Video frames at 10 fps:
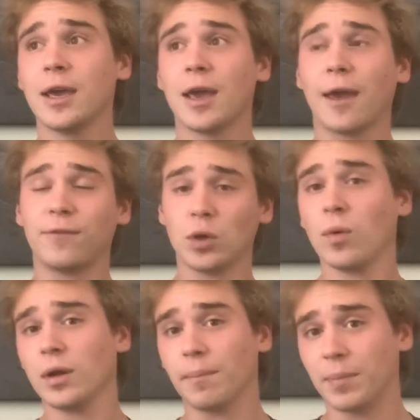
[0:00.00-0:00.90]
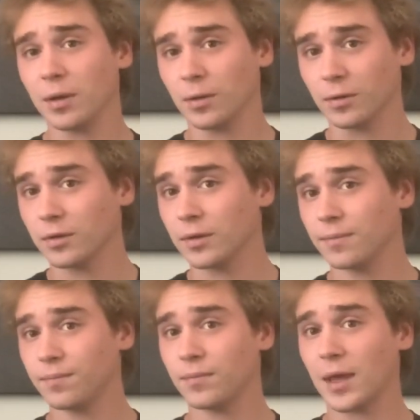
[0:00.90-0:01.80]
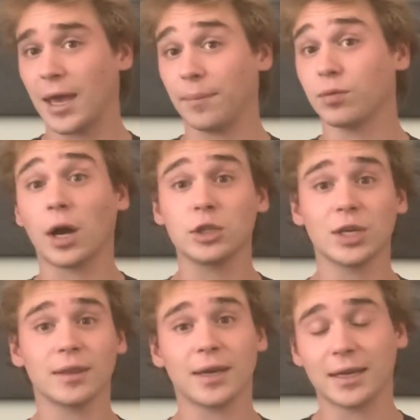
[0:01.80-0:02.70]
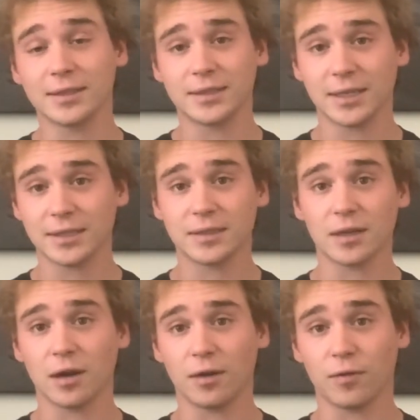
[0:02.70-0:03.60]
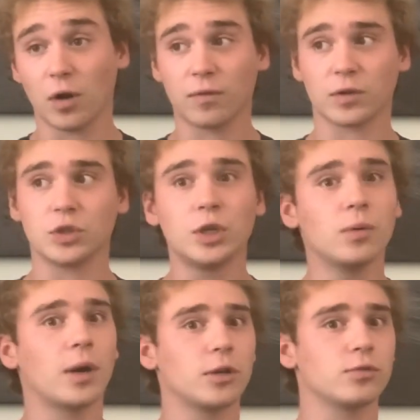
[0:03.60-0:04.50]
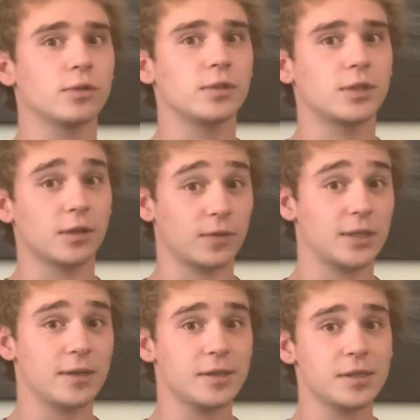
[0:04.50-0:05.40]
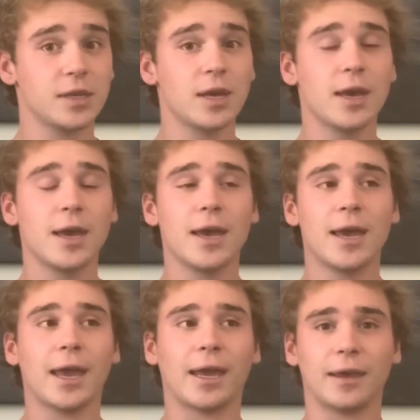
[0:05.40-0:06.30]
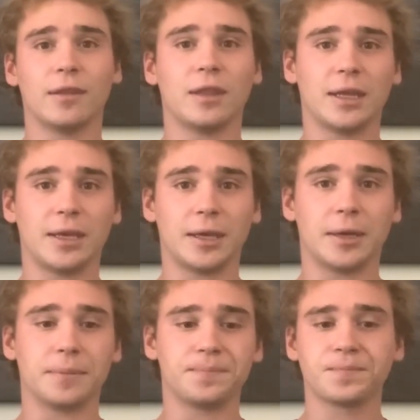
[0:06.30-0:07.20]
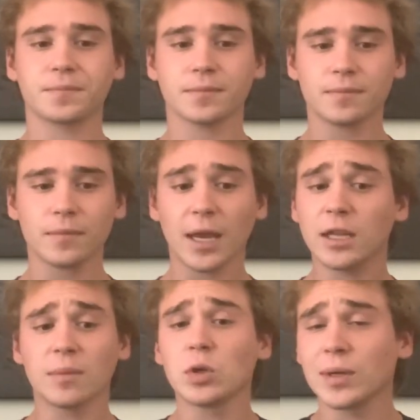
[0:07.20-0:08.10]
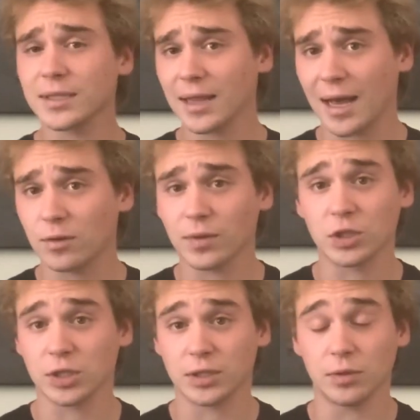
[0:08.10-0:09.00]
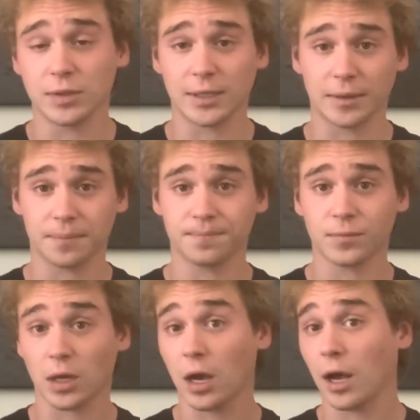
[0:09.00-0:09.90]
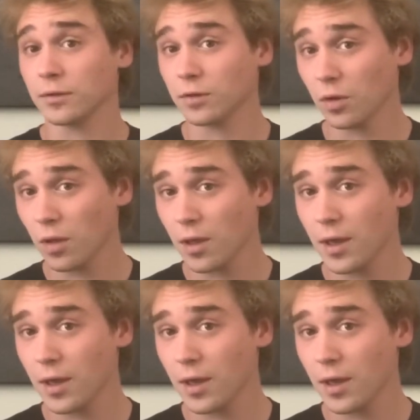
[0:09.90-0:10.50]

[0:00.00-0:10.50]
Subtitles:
if you want to build a project that consists of over 200 services in the AWS cloud with just using the console,